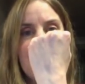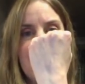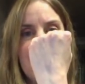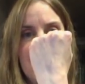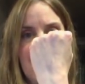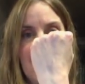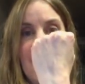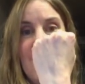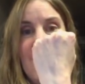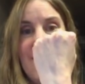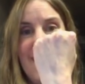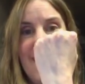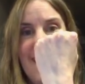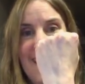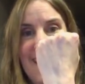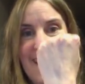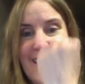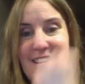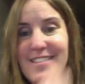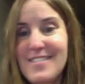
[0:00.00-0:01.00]

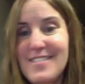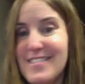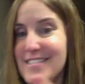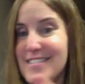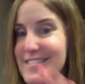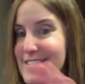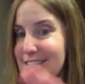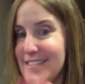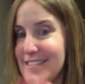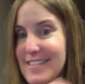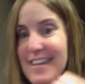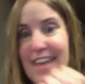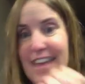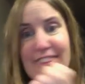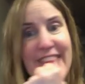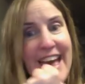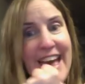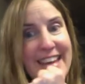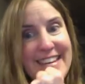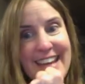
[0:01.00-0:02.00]
Okay, just get
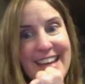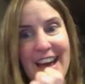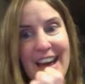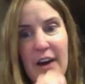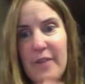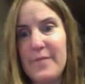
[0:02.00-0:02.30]
that down.